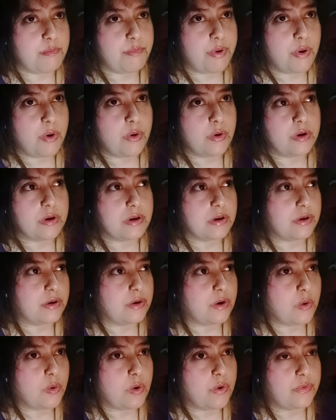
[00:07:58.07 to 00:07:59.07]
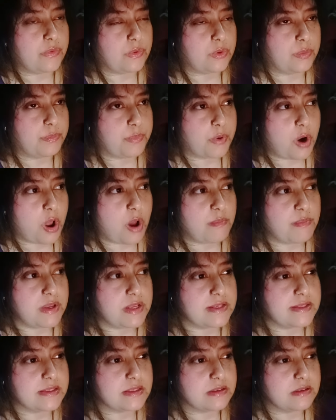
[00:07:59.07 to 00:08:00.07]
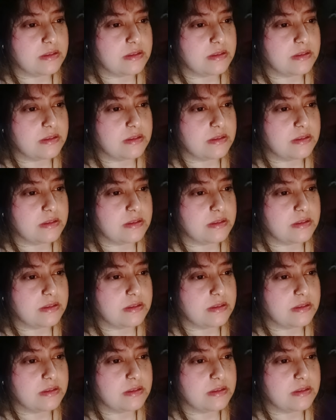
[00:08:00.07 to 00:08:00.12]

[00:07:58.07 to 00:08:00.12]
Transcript: book, oath, promise,